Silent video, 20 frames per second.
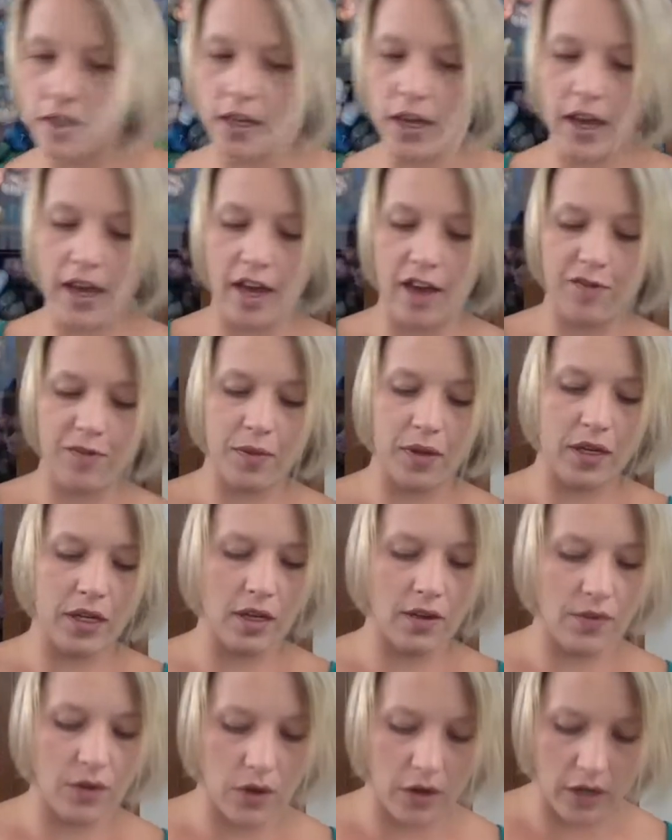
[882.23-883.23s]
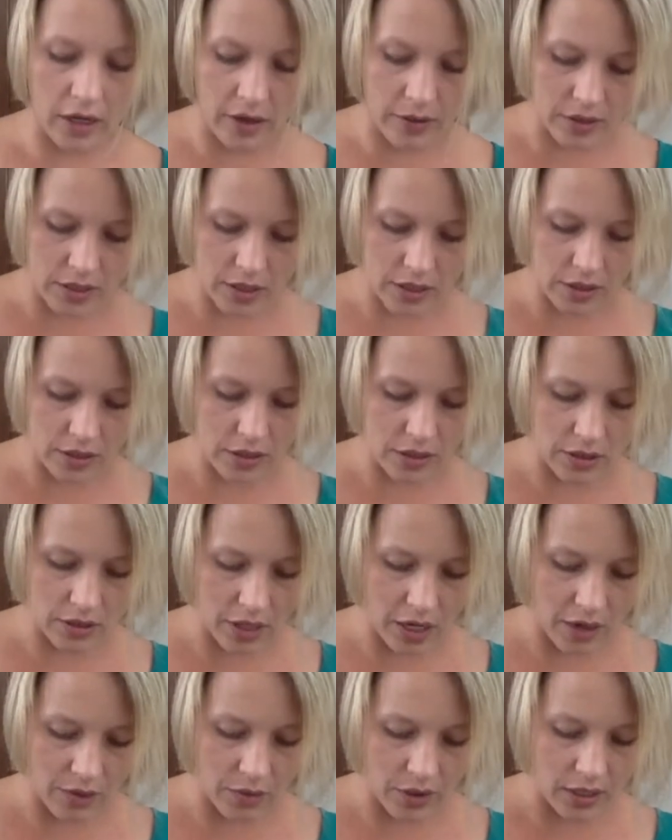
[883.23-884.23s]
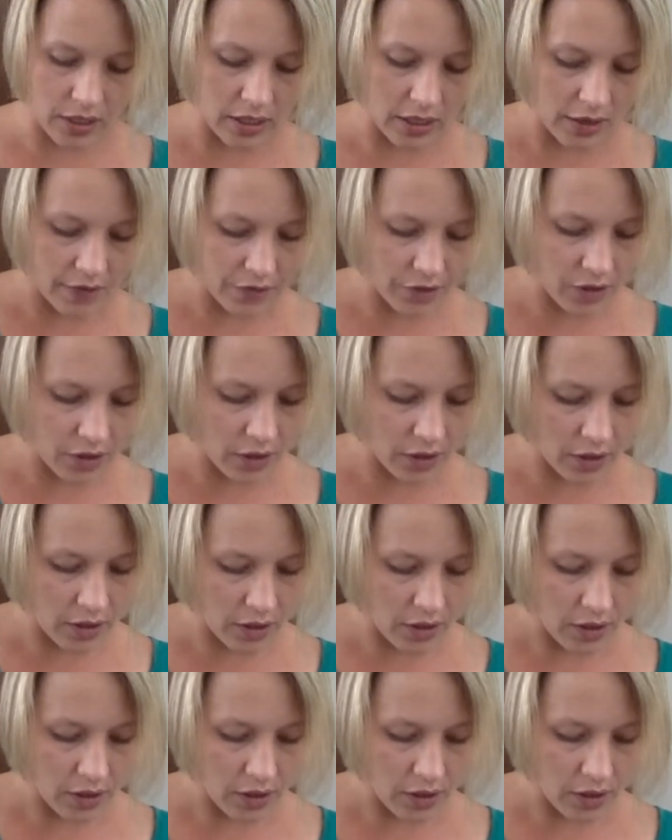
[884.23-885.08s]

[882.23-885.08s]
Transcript: I have plenty of yarn. I was concerned that I wouldn't after